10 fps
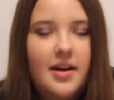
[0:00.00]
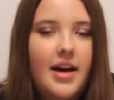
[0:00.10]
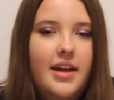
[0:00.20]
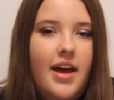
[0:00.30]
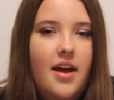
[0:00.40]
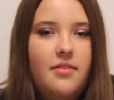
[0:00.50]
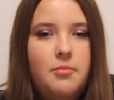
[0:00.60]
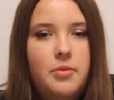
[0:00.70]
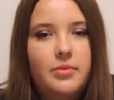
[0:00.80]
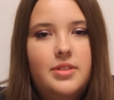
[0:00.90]
I can't
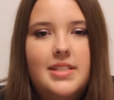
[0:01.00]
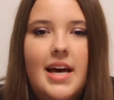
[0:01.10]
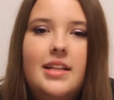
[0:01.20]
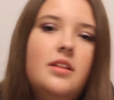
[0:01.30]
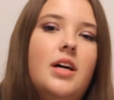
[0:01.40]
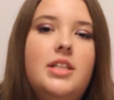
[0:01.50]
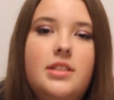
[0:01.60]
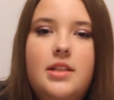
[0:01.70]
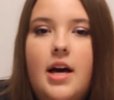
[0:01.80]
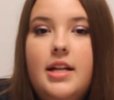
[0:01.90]
remember exactly.
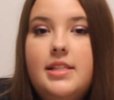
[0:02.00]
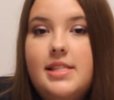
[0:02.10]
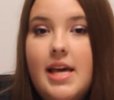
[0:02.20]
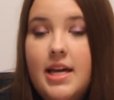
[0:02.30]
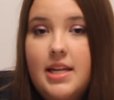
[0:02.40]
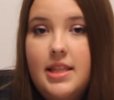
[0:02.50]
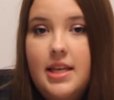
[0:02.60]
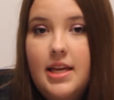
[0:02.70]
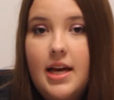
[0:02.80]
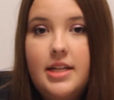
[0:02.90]
I didn't say
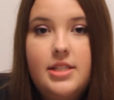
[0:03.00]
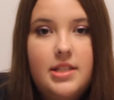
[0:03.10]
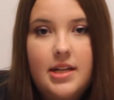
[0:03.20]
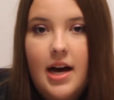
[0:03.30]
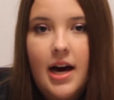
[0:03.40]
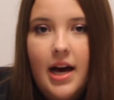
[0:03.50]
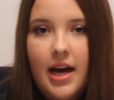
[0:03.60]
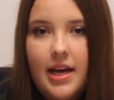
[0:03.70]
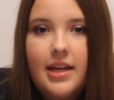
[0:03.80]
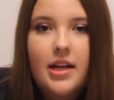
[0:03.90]
anything. I just said
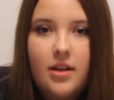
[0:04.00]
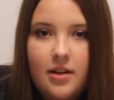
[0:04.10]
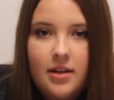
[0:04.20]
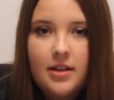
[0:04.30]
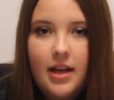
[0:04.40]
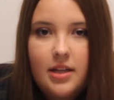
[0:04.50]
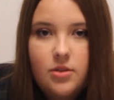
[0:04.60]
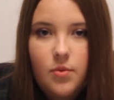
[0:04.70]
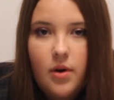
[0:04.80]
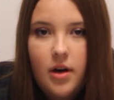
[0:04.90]
hi, and I got a
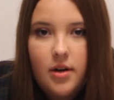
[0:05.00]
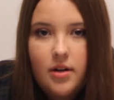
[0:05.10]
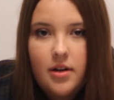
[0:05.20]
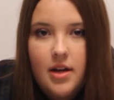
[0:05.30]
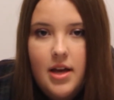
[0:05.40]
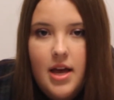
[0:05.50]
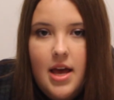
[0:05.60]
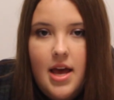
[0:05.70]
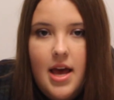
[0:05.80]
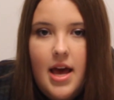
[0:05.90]
glass of water,
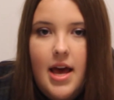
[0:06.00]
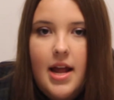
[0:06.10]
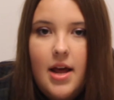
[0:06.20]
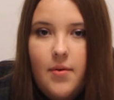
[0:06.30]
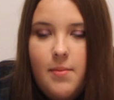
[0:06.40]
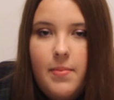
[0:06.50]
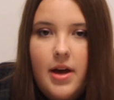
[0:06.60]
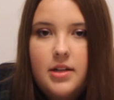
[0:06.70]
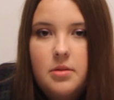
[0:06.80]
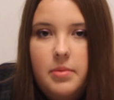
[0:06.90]
and I went
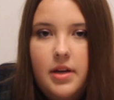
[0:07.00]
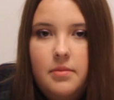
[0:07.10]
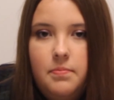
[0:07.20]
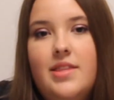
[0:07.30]
back to bed.